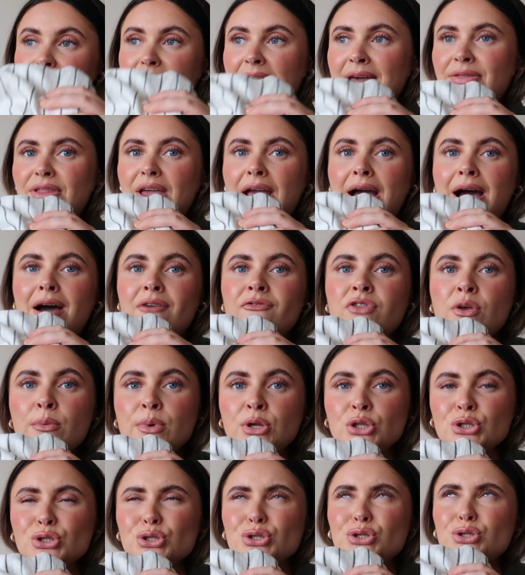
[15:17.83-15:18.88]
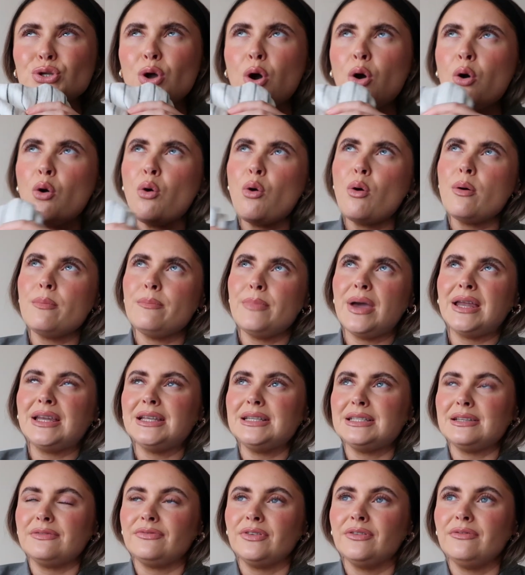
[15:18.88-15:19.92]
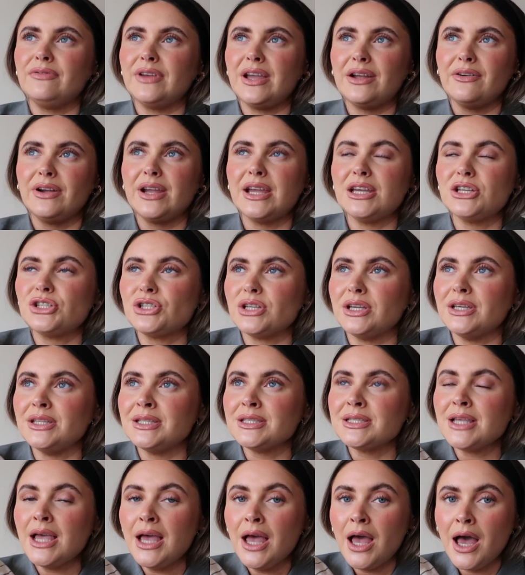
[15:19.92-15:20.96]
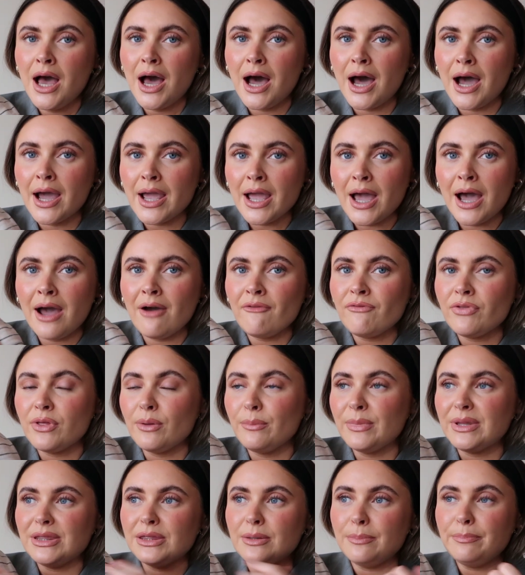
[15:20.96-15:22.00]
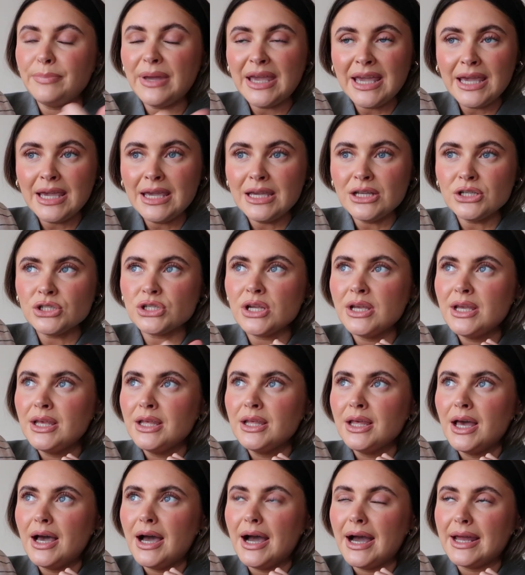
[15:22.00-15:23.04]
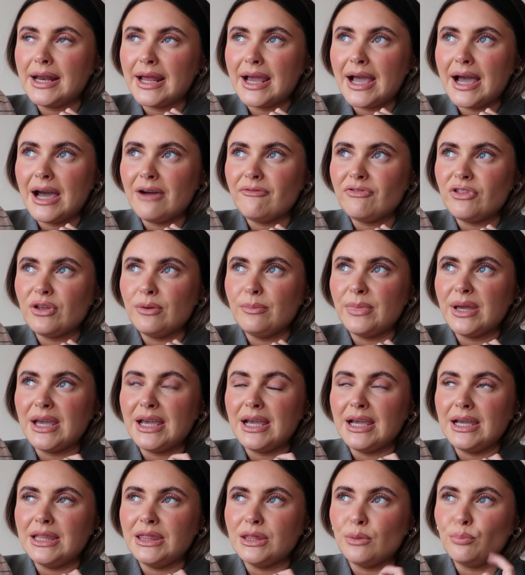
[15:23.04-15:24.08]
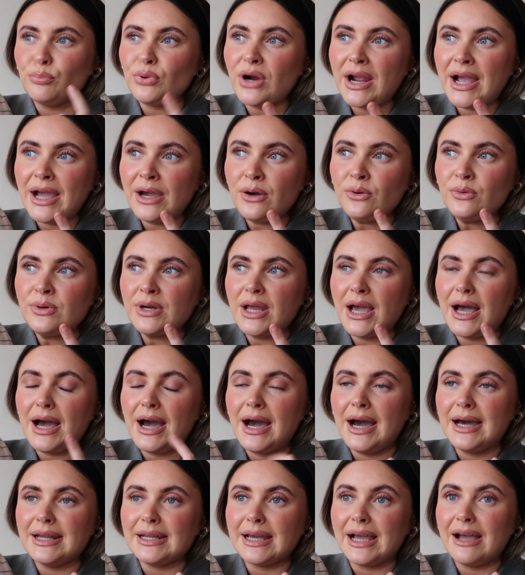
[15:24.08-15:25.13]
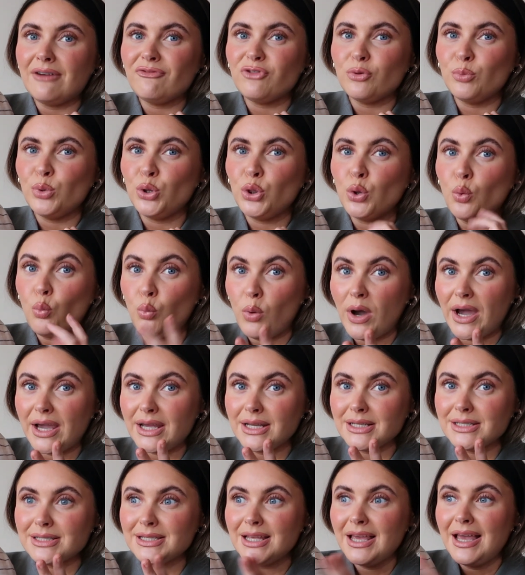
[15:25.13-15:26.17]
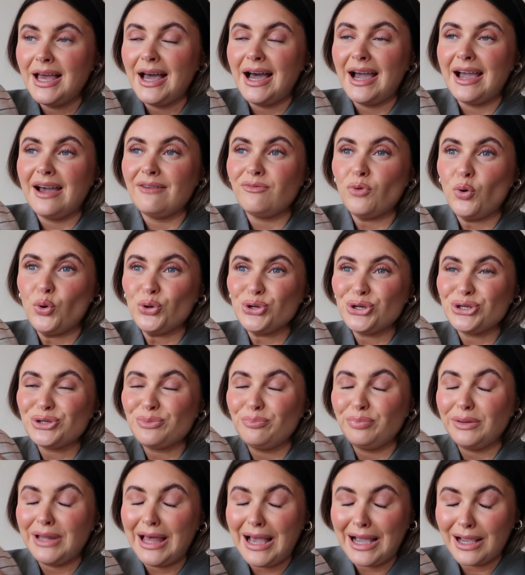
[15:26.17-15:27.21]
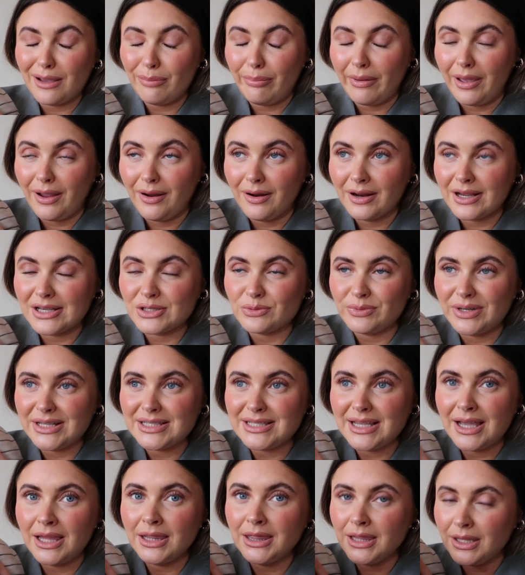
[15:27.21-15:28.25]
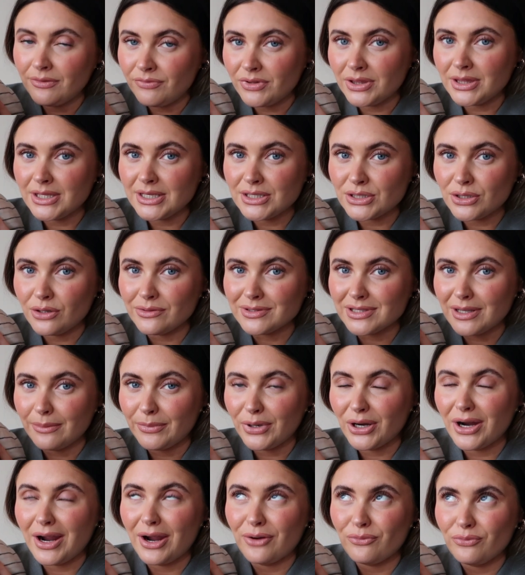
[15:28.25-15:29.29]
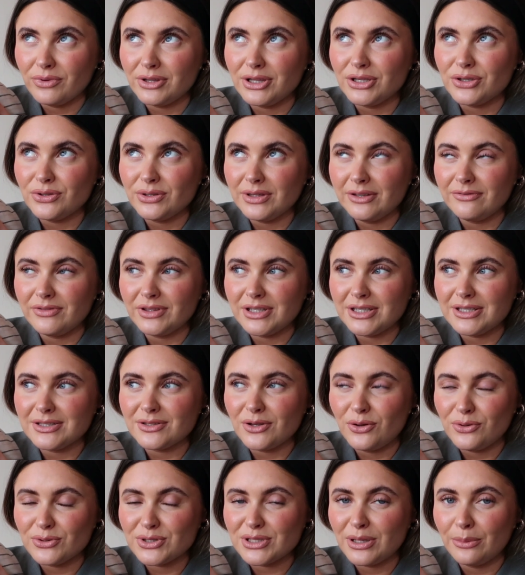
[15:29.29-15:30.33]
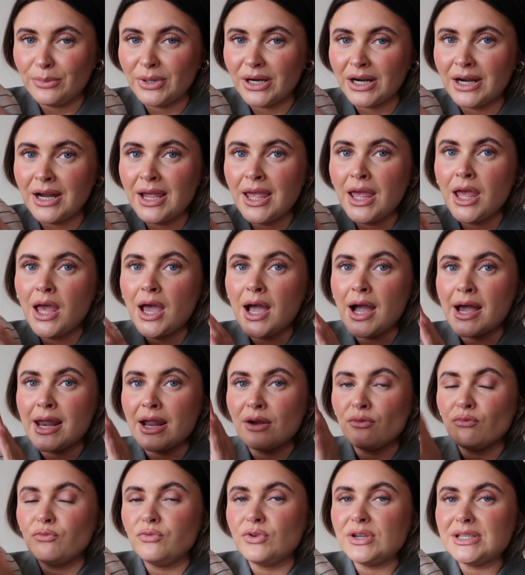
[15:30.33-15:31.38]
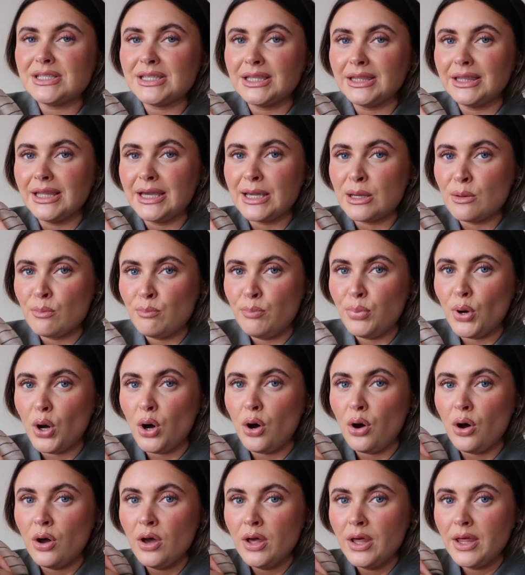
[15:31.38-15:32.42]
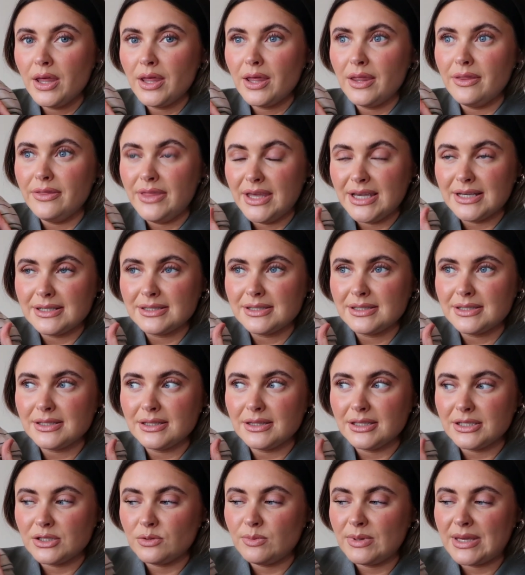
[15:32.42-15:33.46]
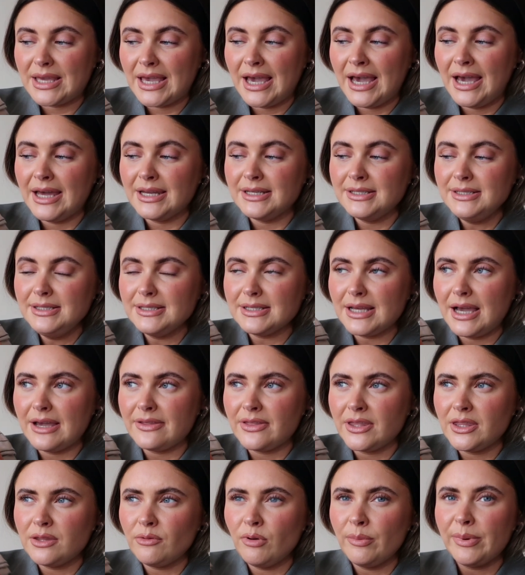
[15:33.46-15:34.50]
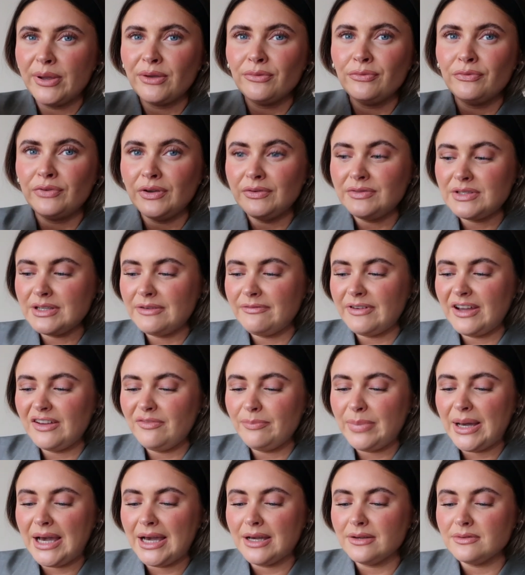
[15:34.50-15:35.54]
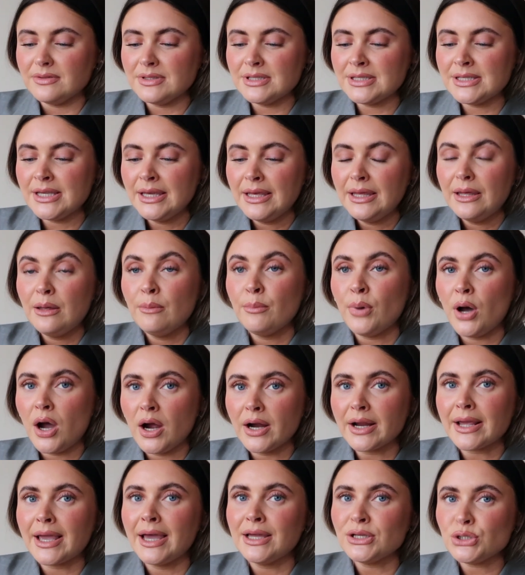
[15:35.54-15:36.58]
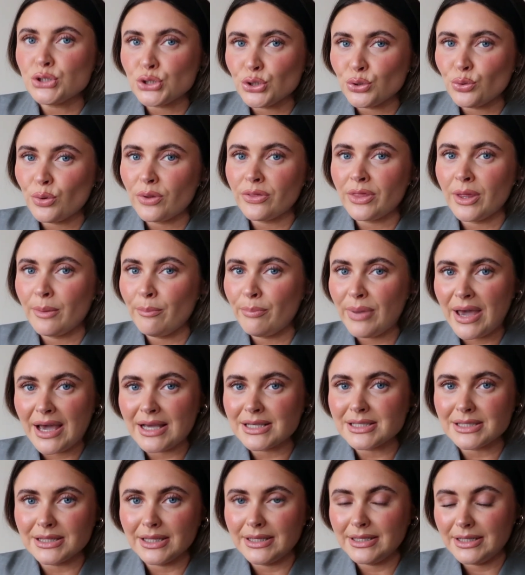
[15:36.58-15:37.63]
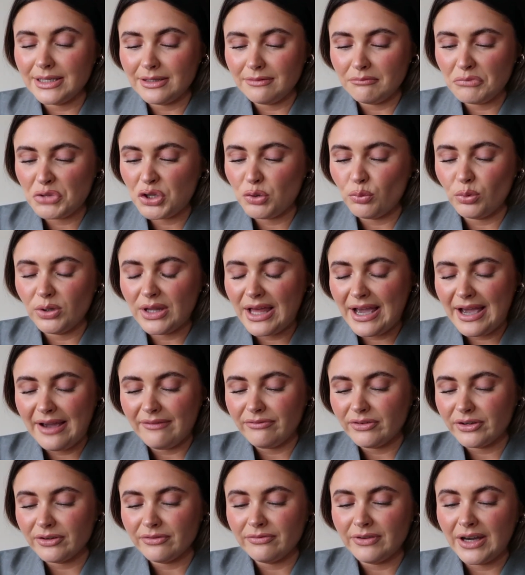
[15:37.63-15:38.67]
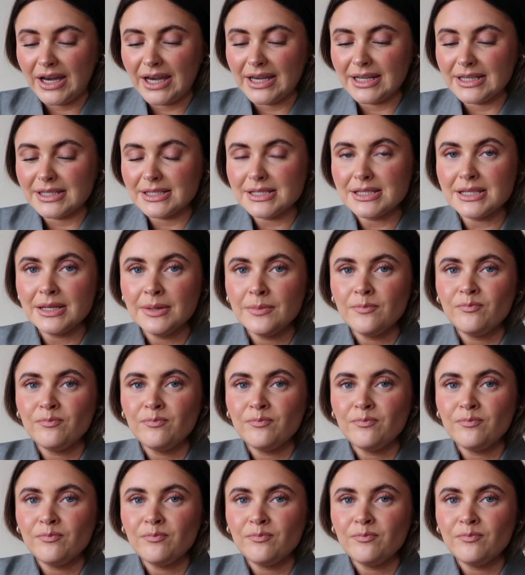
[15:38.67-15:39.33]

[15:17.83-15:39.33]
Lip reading: and they have them in so many different variations. I have them in the beige, and I have them in the brown, and I have them in the white. I have ordered a black pair, because when I say I live in these all summer, I really do live in these all summer. And I recently bought this weekend. I think they were about £55, but Arket do the best linen you will ever find.